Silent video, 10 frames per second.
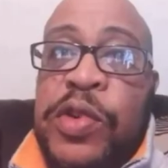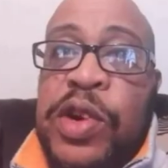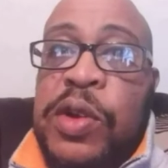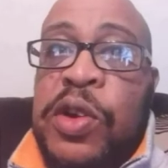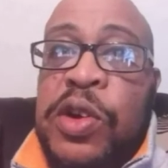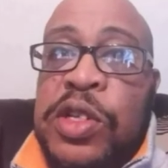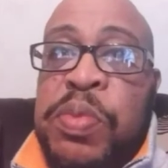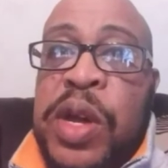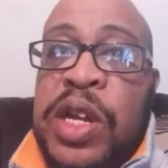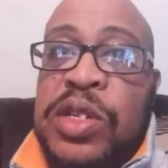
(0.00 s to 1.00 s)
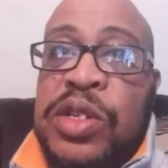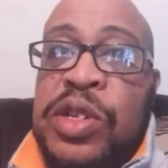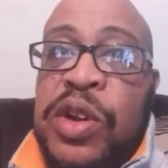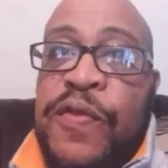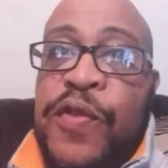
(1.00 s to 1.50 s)
over 40 yards passing
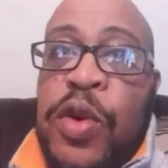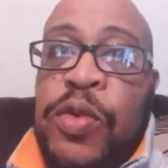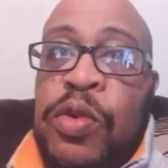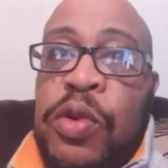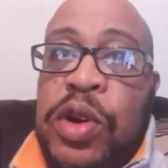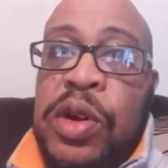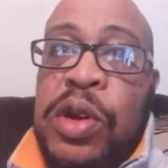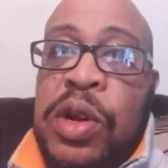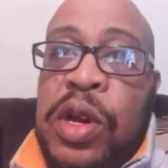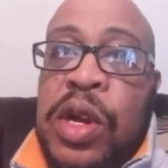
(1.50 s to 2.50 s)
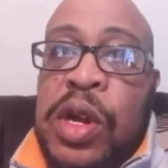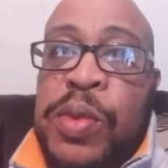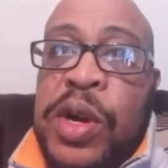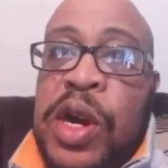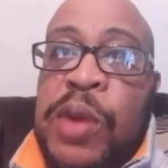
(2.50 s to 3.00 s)
until the fourth quarter.
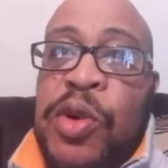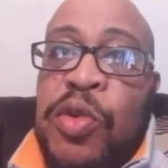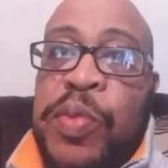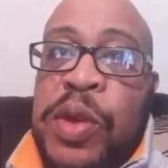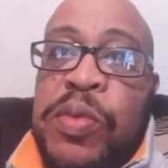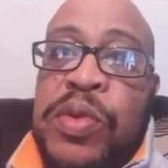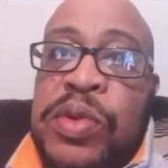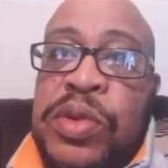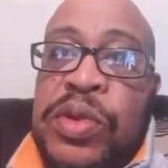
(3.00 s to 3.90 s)
But come on, people.